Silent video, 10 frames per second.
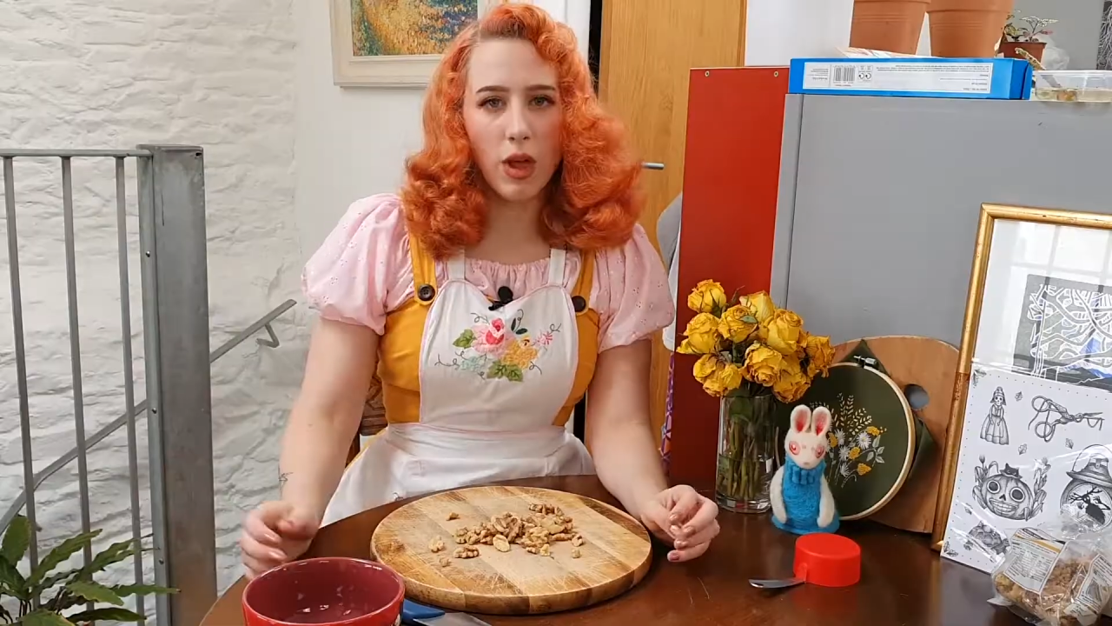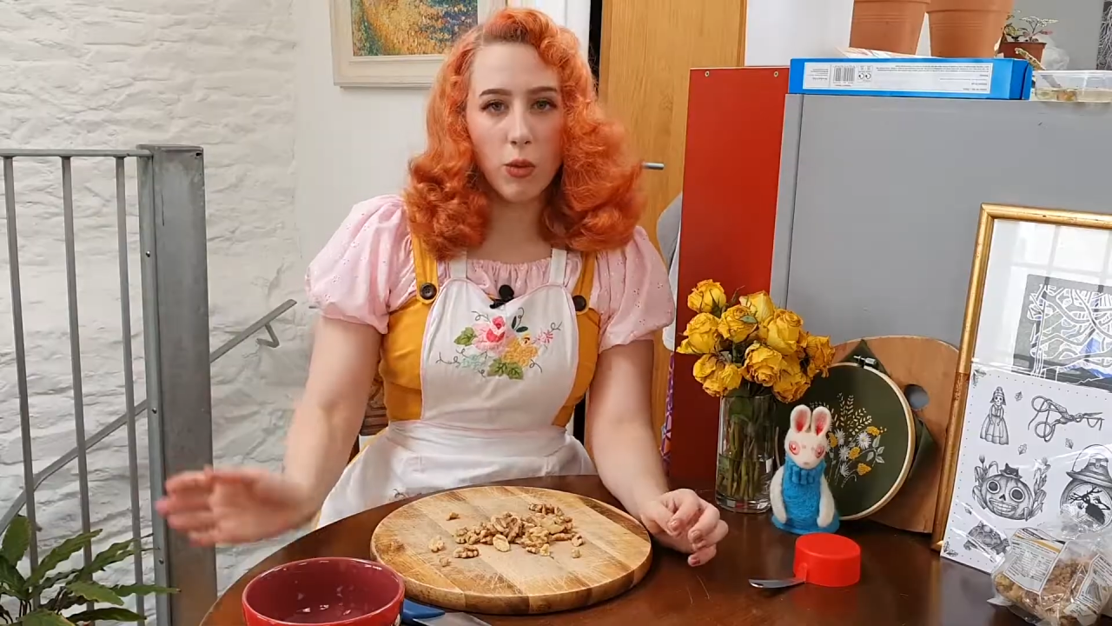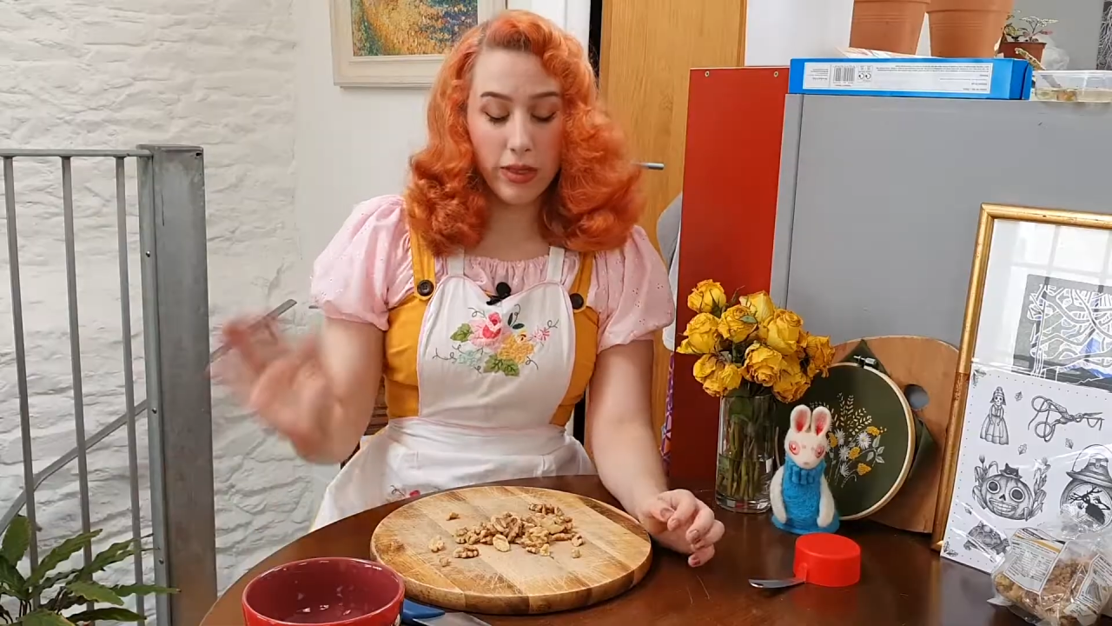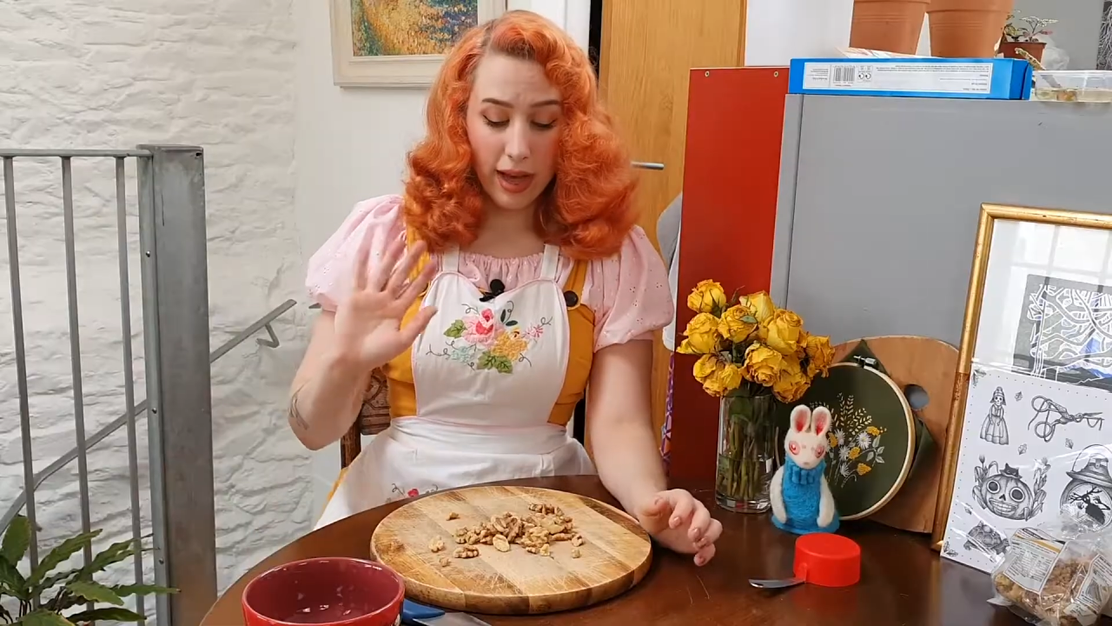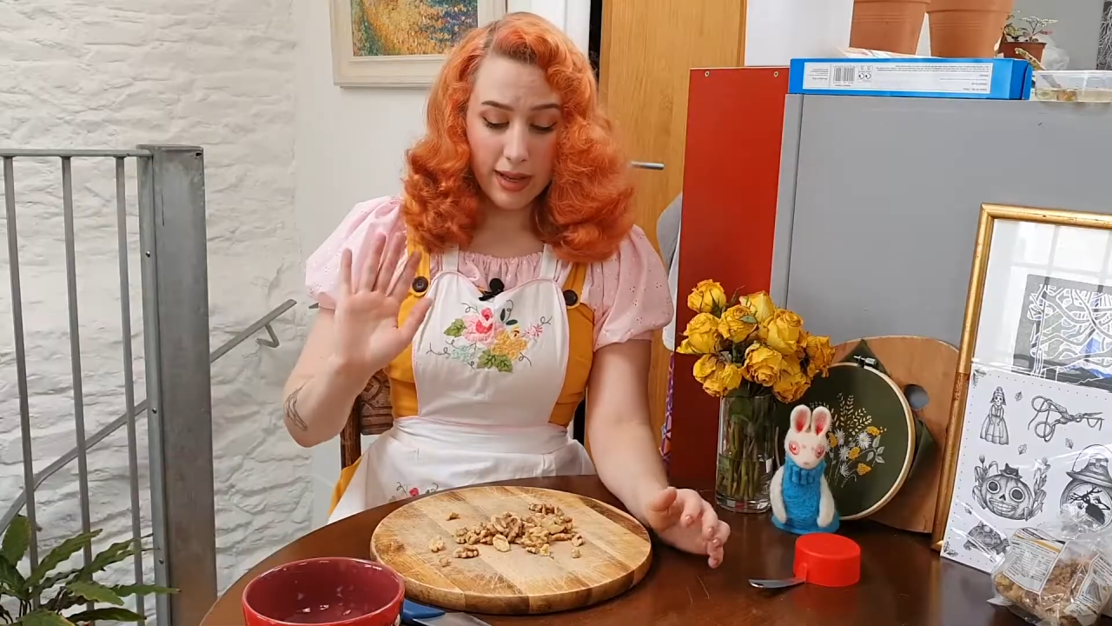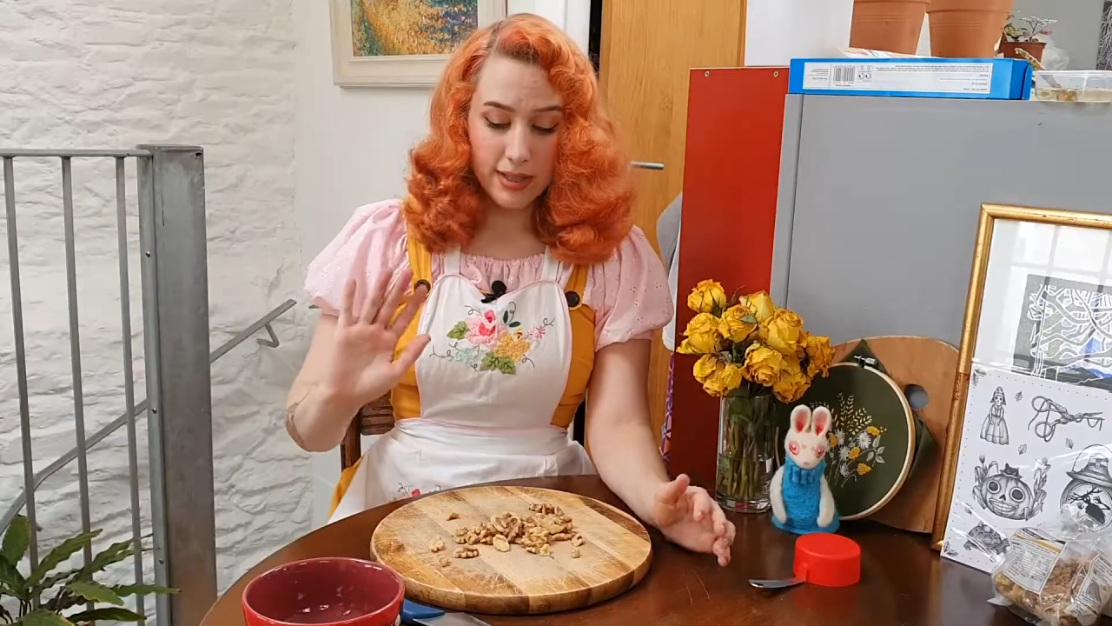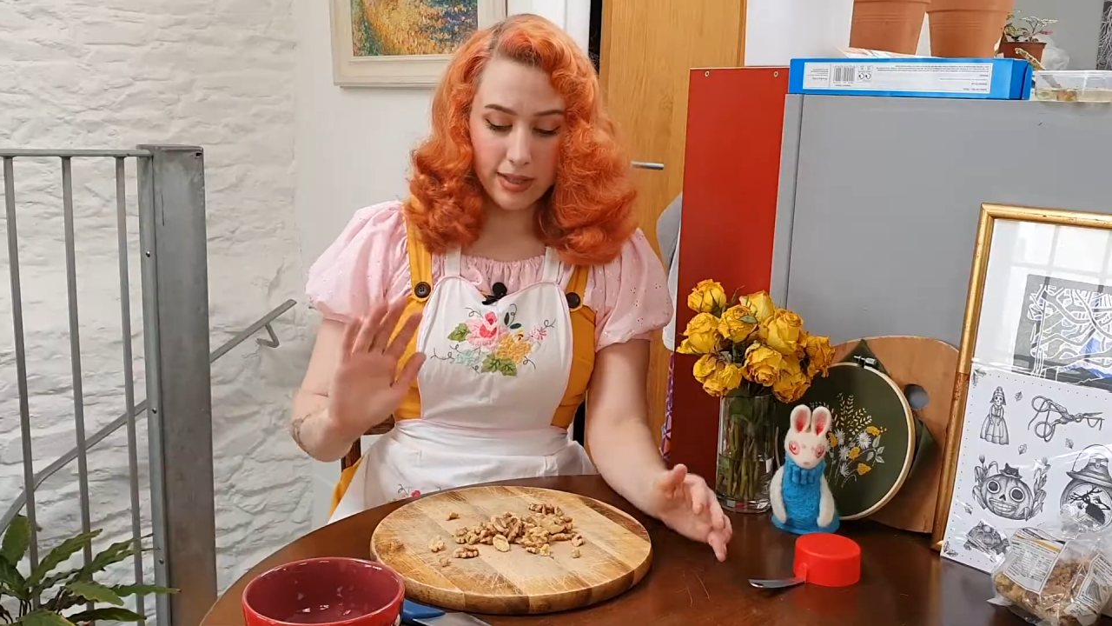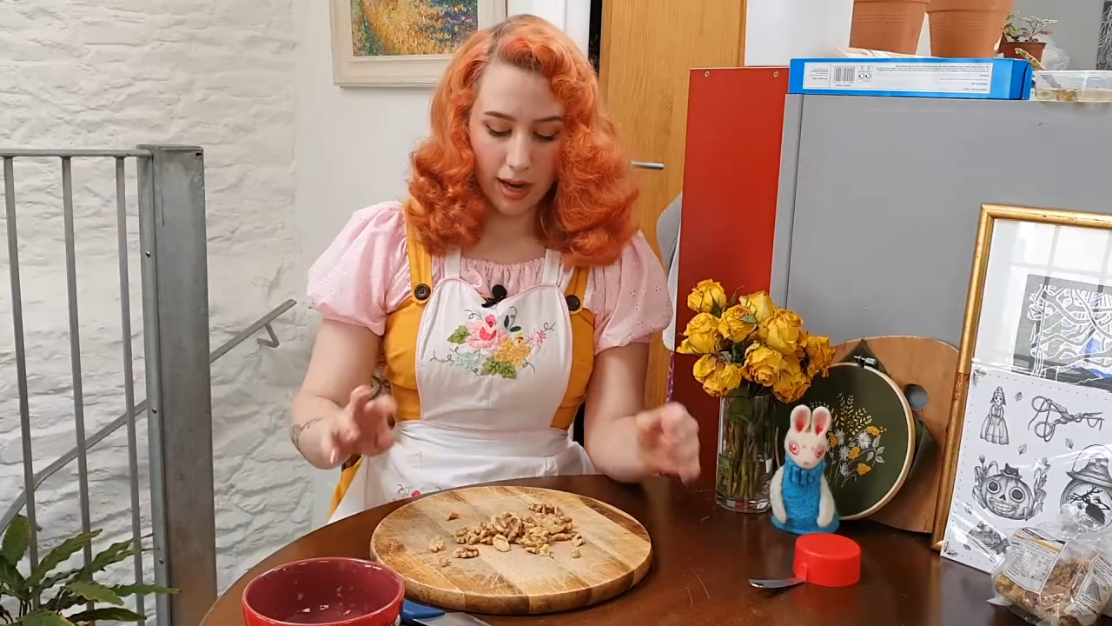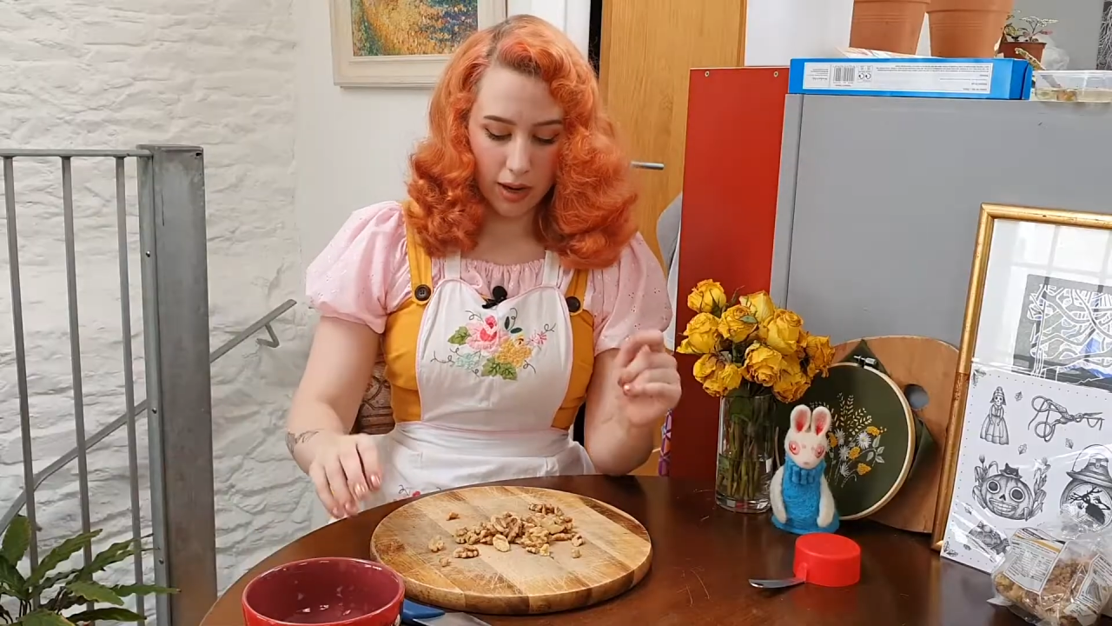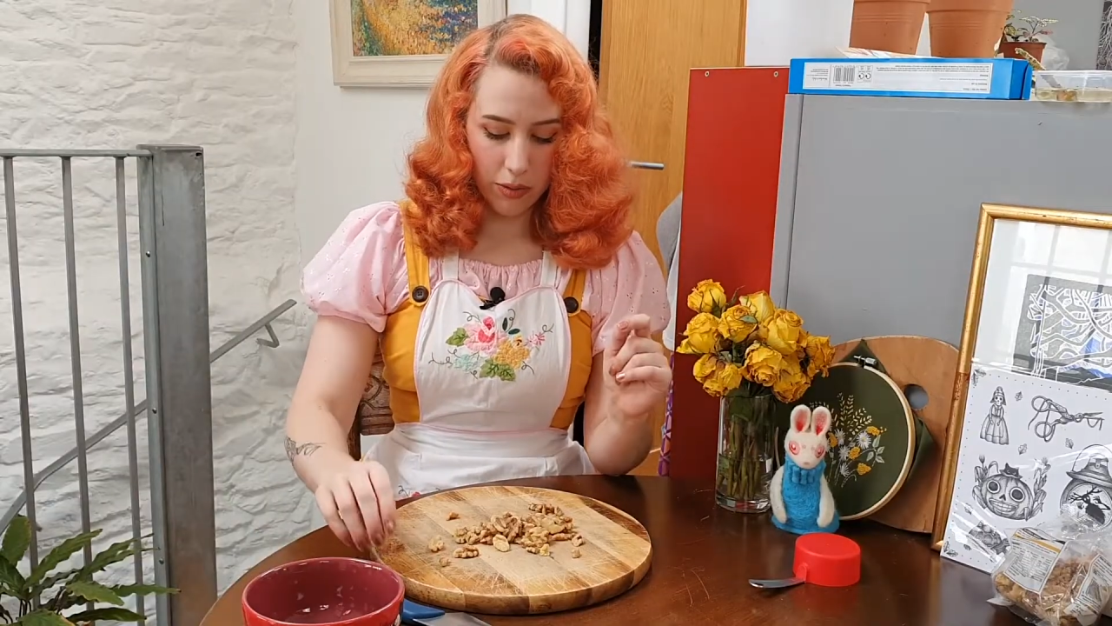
While that is setting,